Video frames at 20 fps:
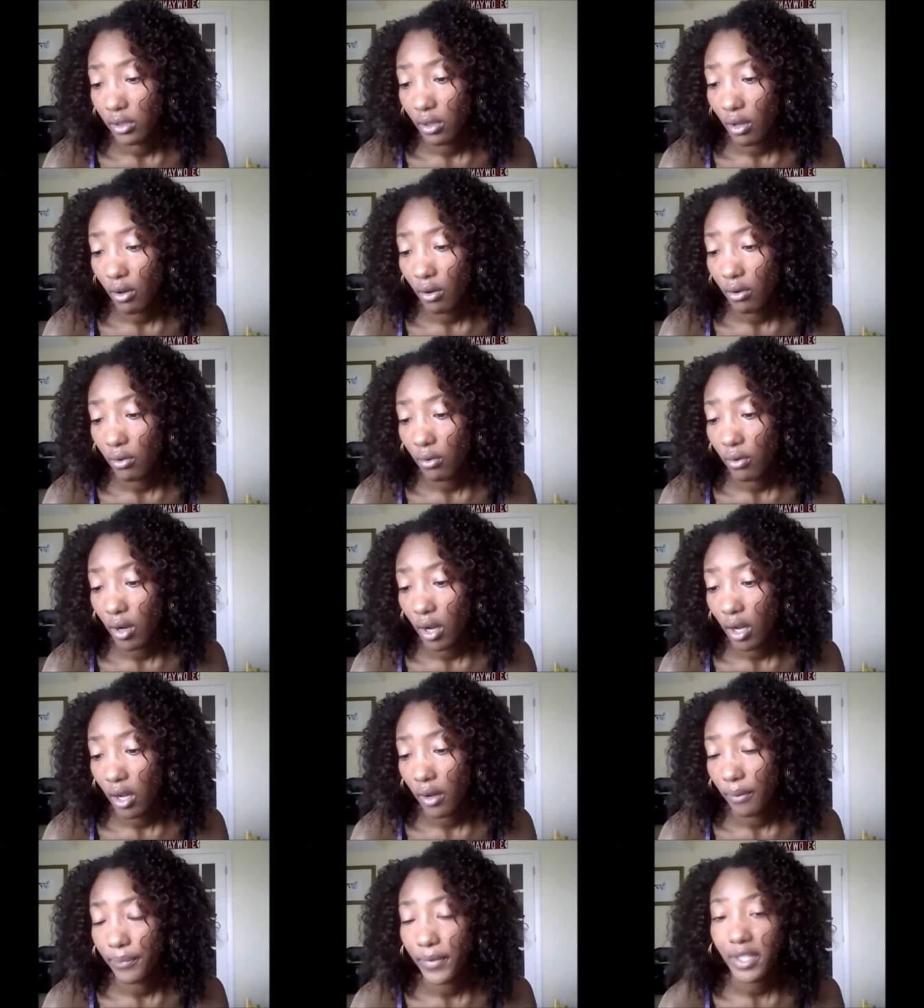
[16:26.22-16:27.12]
So
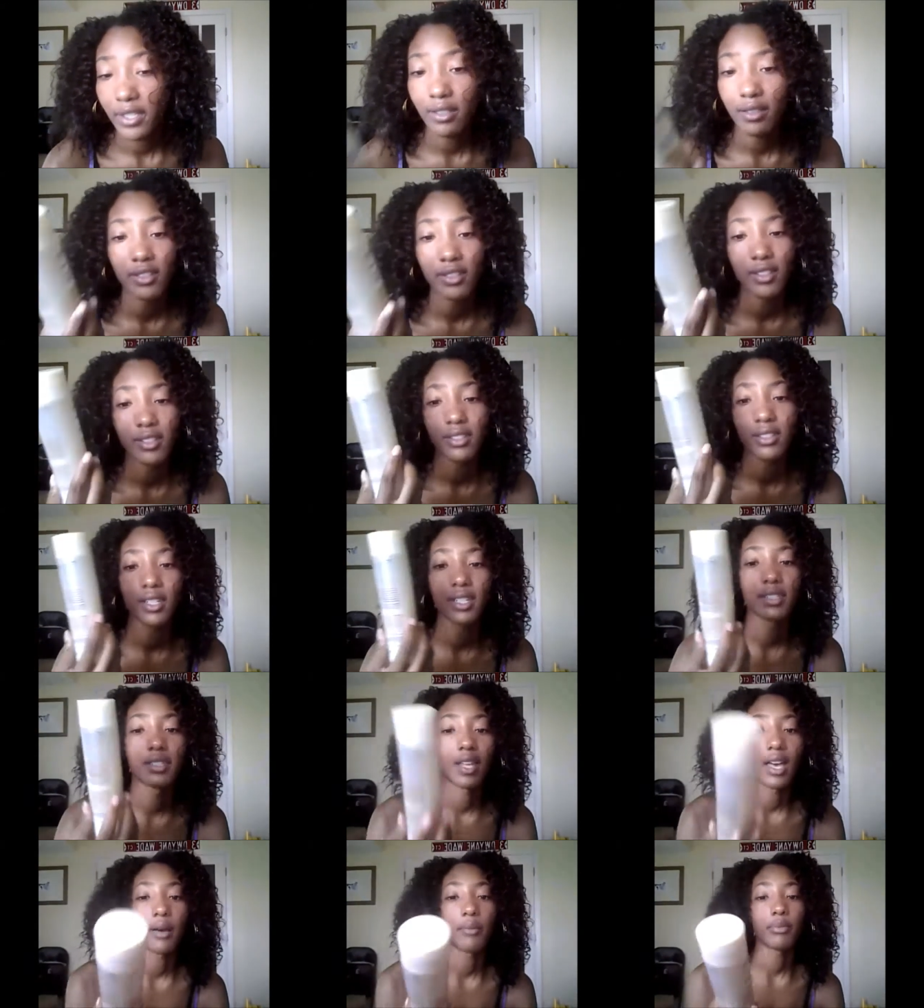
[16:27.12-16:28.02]
um, this is just an
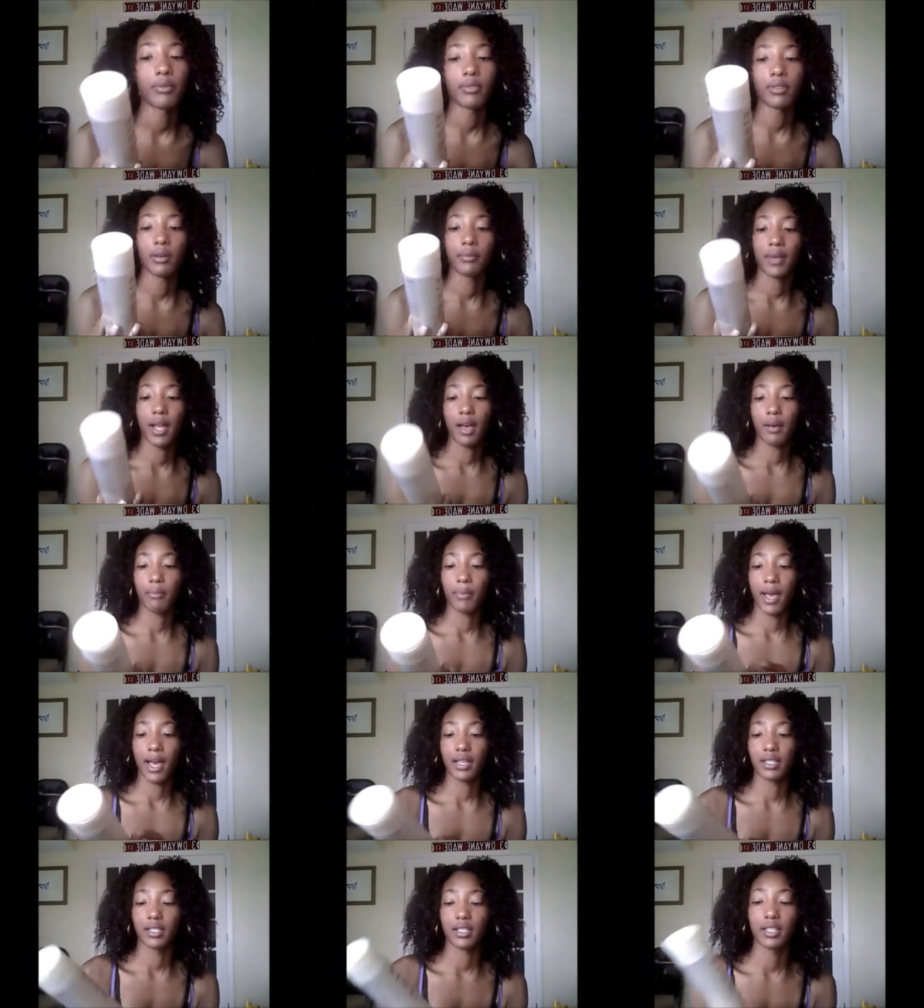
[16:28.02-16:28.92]
example. I'm not
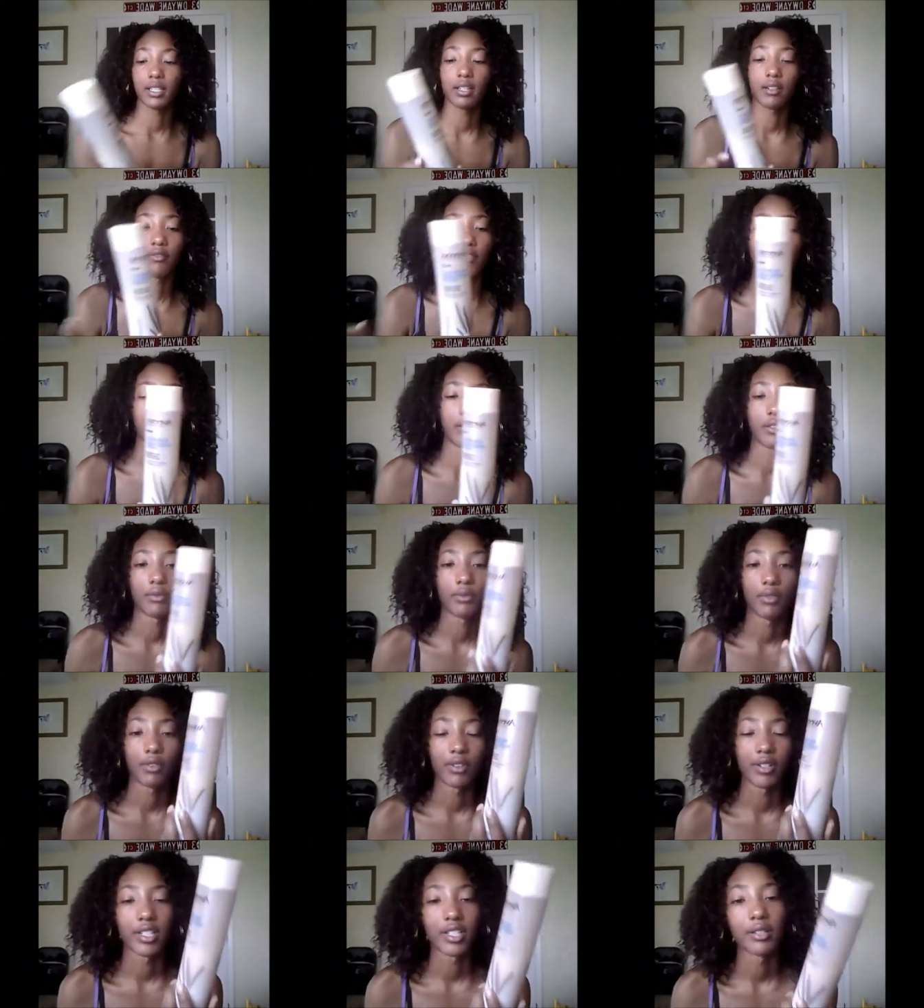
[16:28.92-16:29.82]
bashing Aveeno
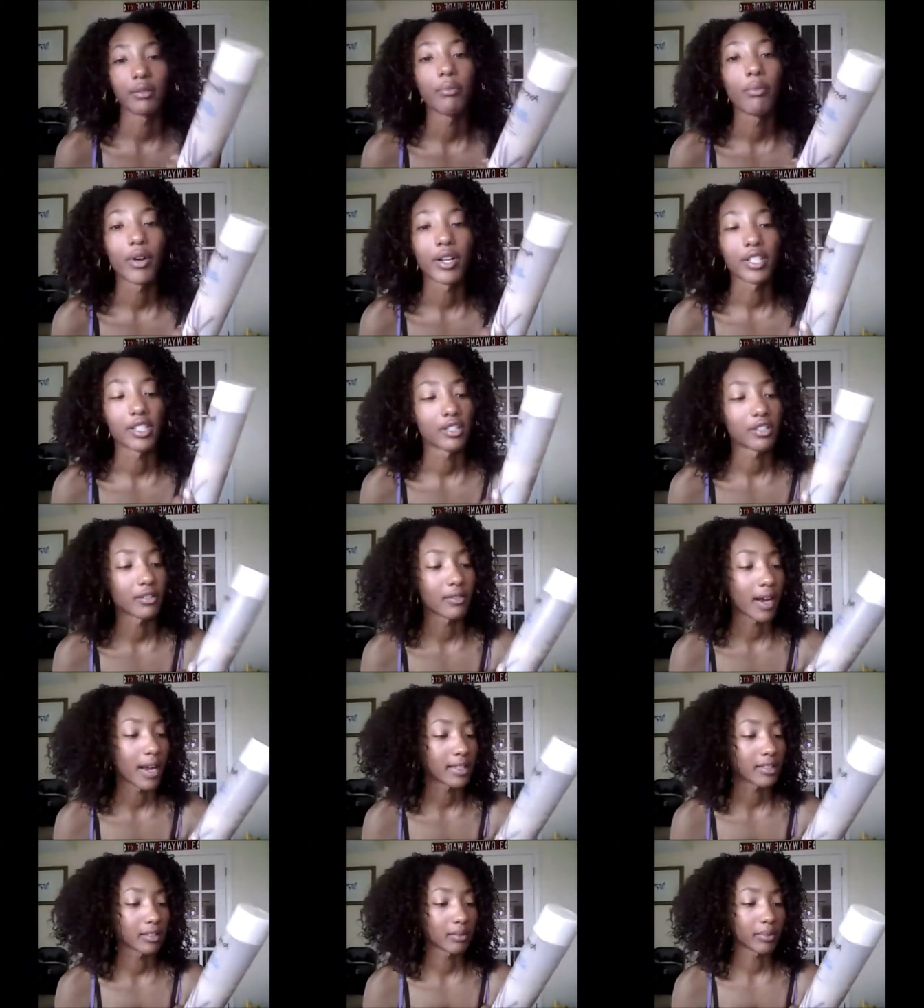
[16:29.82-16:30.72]
Nourishing
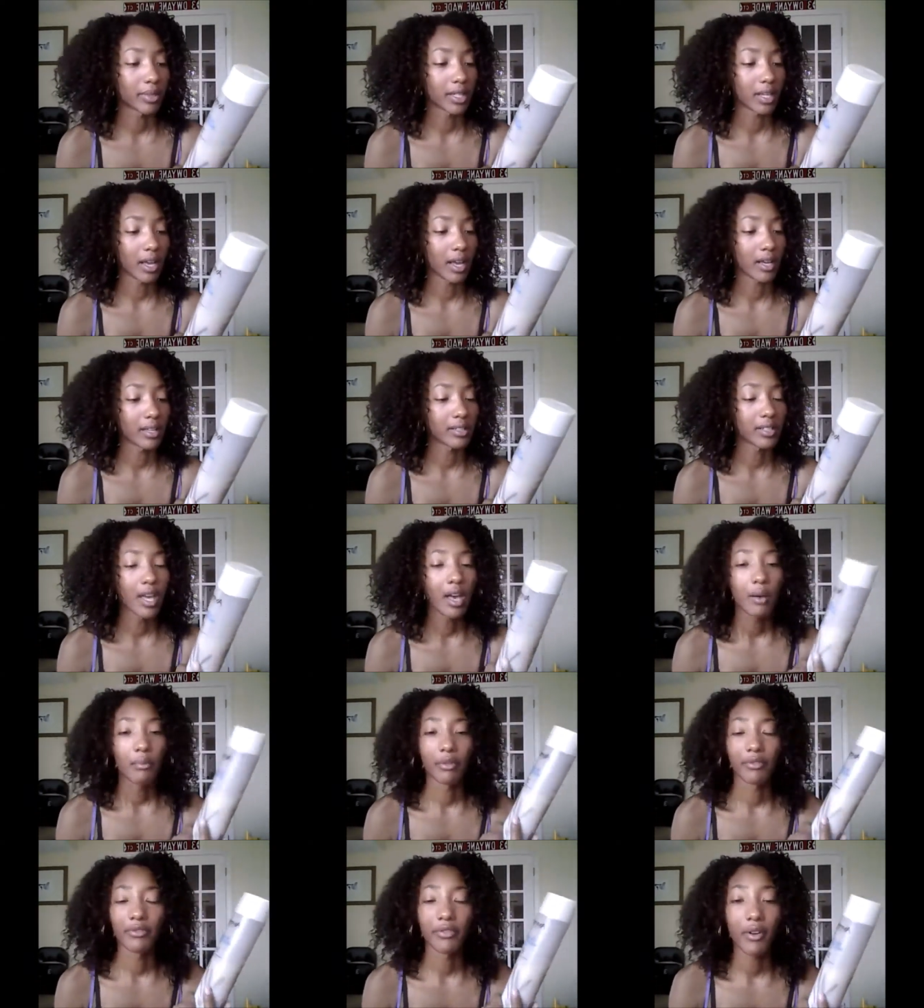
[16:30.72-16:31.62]
Moisturizer because
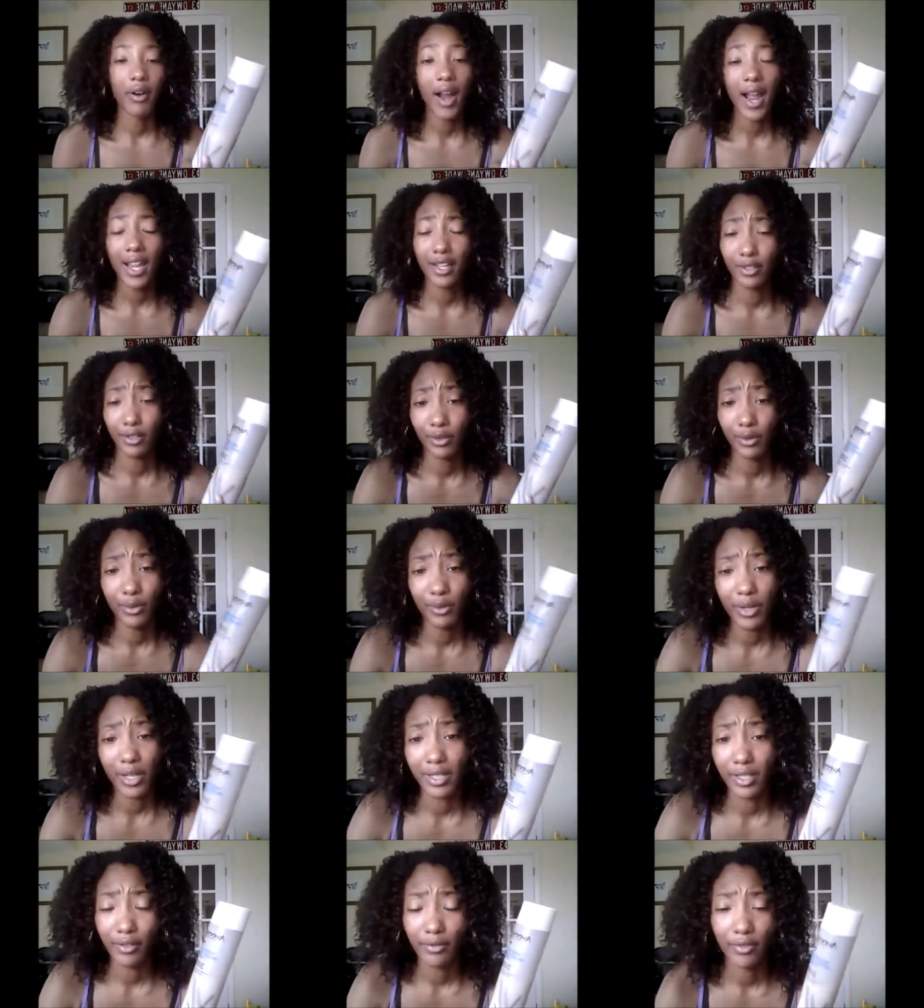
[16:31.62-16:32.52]
before I
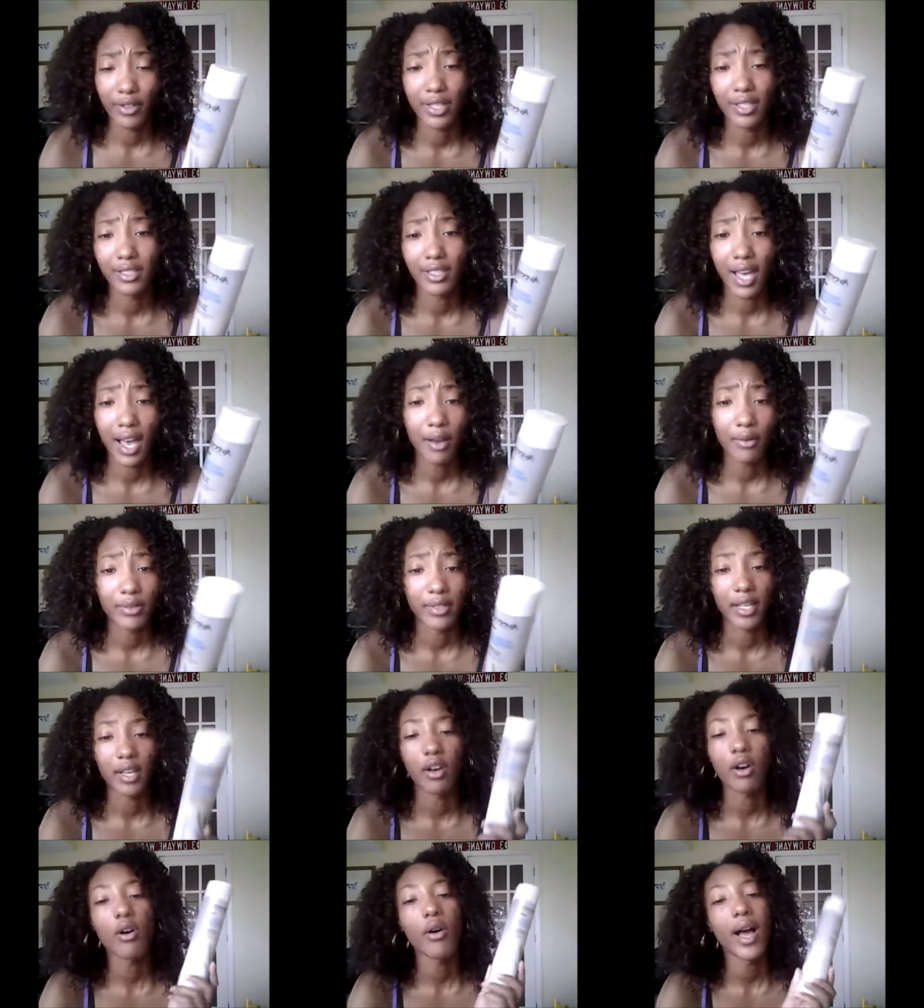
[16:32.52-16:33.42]
knew a difference, I was
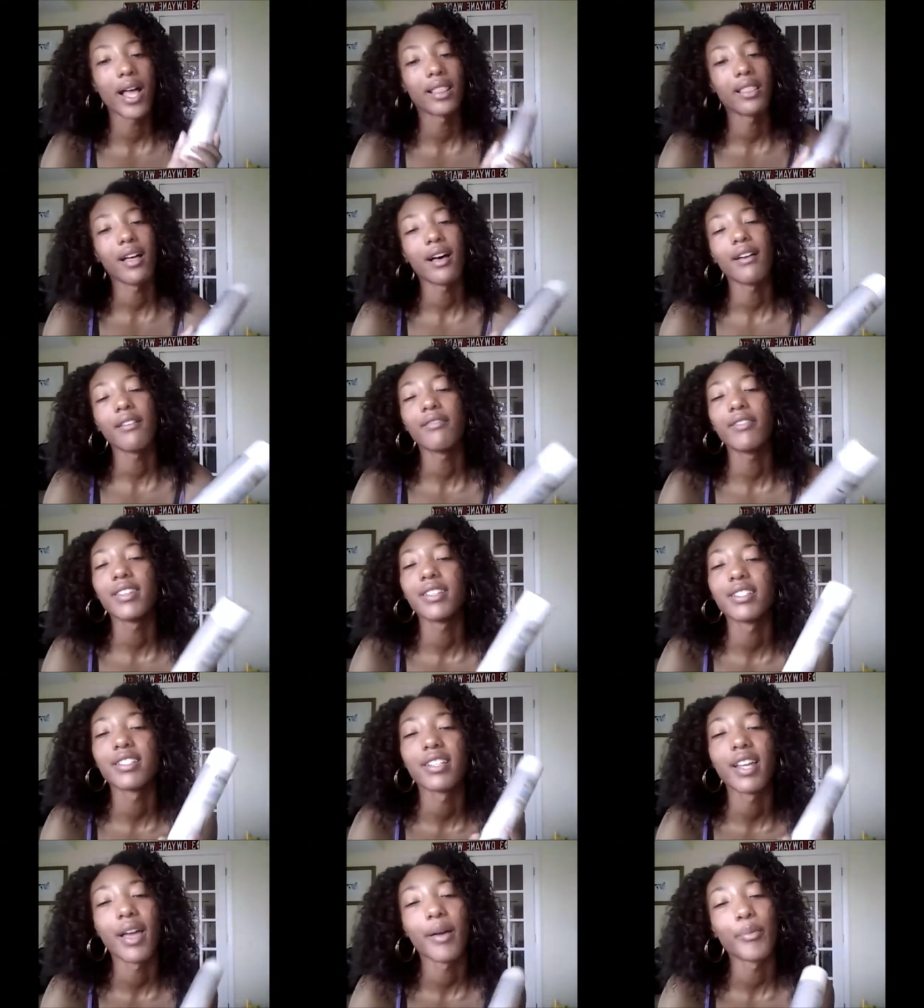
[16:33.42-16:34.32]
like, oh, I love
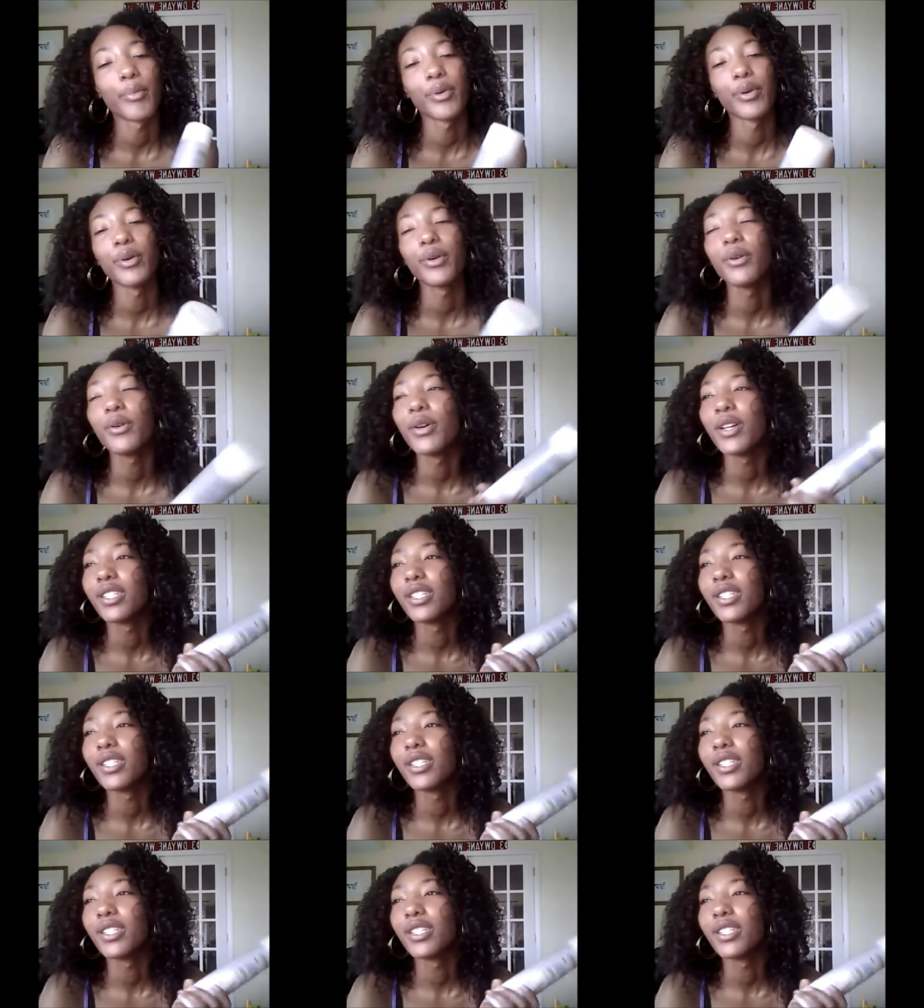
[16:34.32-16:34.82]
this shampoo.